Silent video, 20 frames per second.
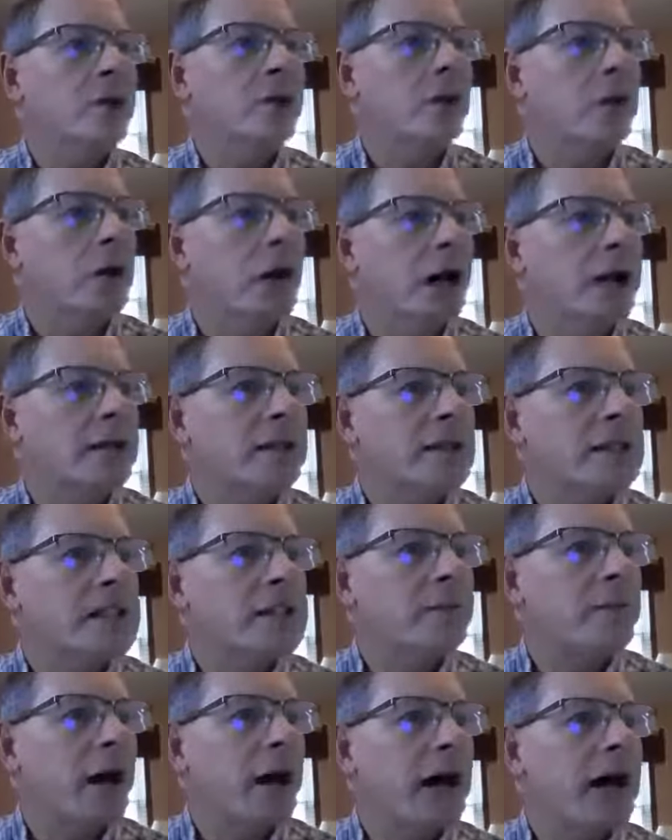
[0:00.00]
Do not
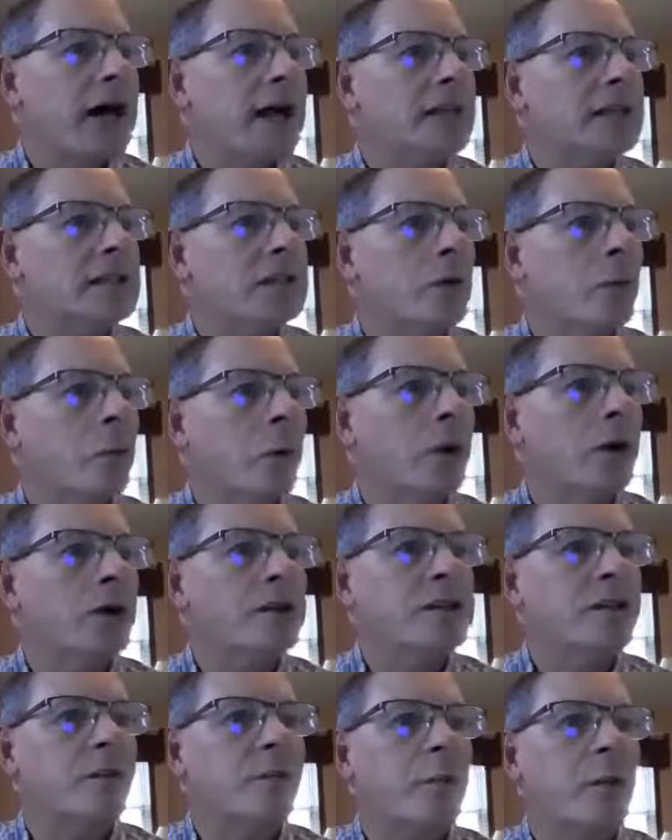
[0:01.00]
despise the
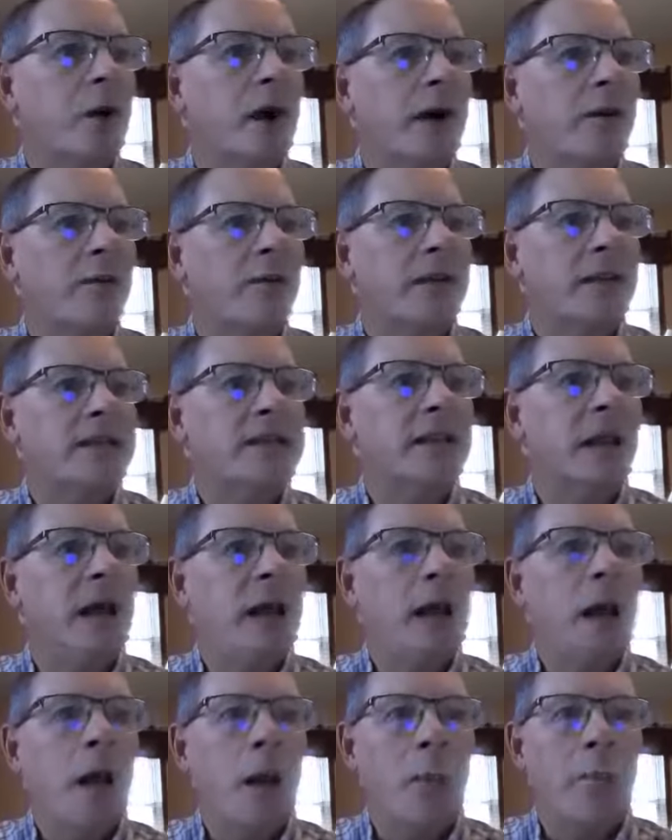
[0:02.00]
words of prophets,
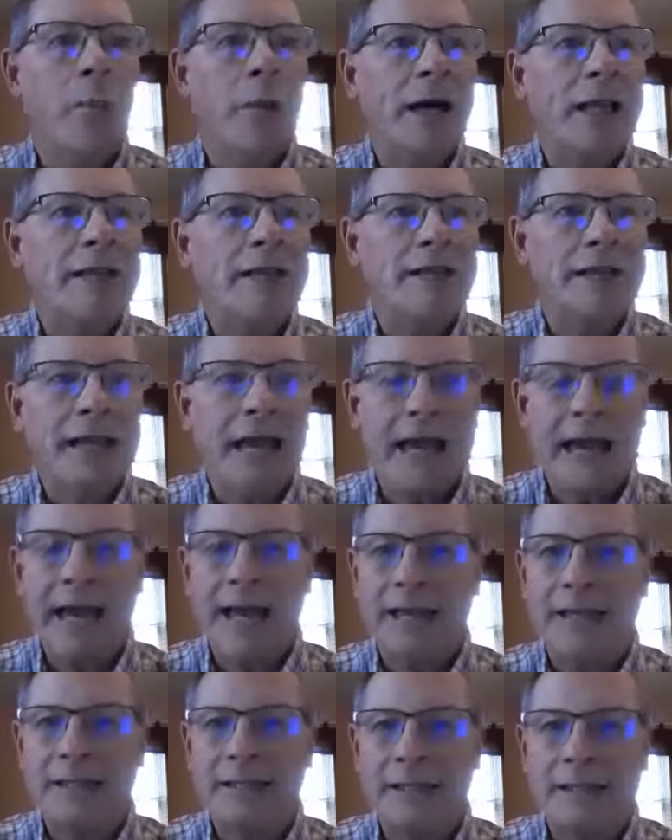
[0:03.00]
but
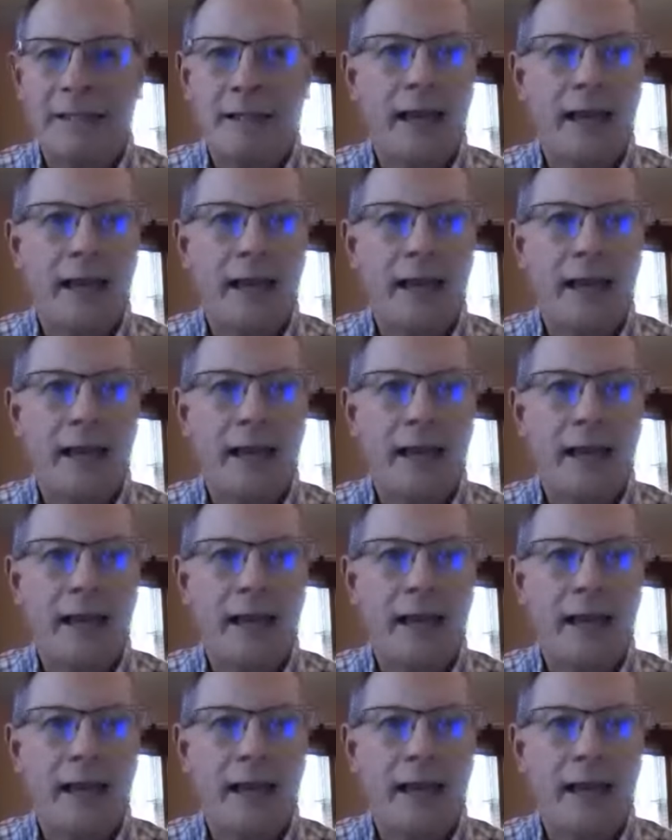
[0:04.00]
test